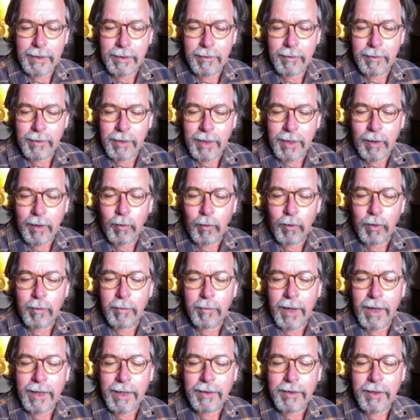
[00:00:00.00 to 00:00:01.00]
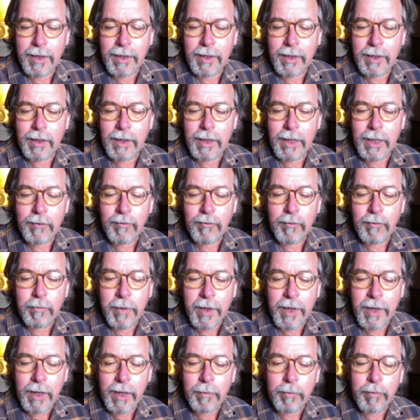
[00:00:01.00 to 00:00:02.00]
that would make then even
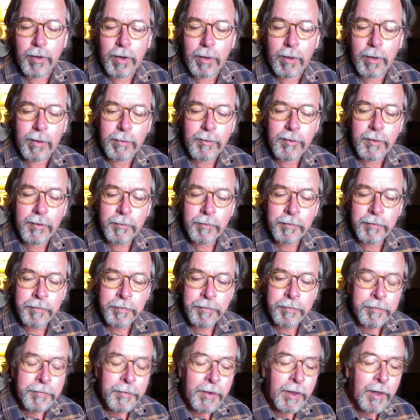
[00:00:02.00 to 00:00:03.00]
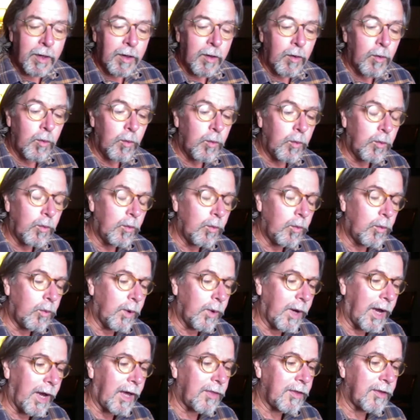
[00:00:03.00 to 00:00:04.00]
bigger problems.
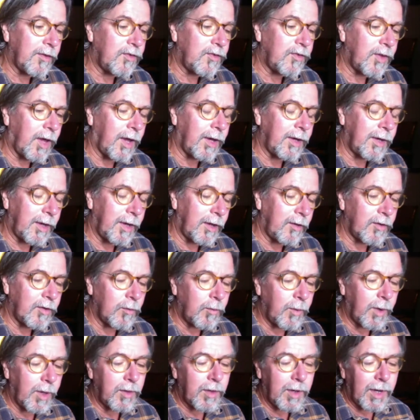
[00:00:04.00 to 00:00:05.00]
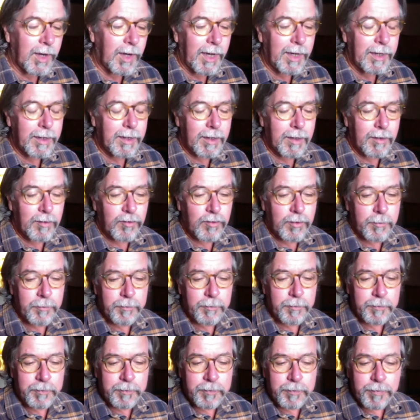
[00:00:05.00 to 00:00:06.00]
Where the site is and where the lathe is,
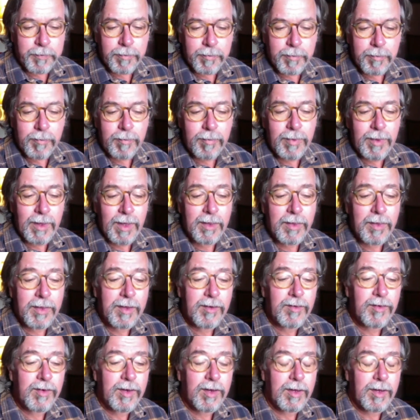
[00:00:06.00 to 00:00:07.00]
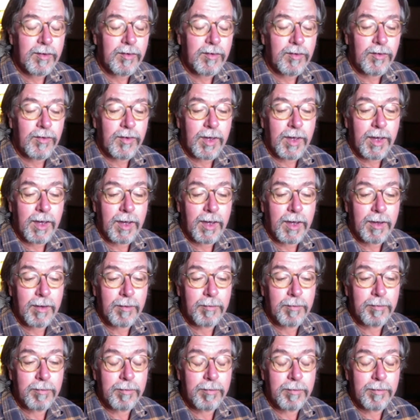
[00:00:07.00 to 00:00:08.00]
this is
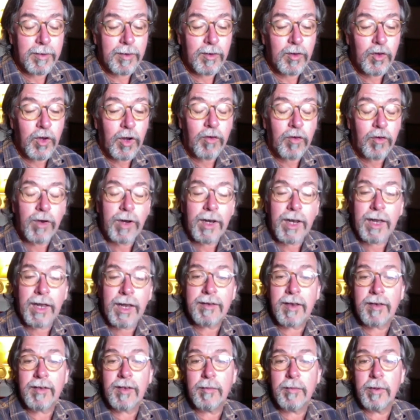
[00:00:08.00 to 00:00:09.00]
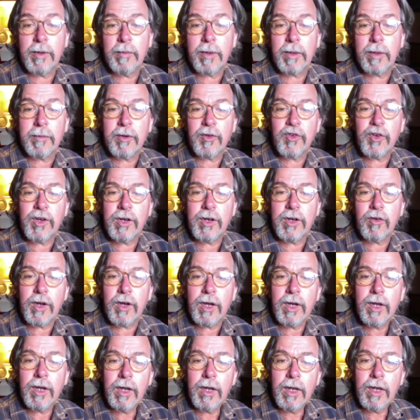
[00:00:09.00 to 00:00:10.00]
not really accessible by machinery,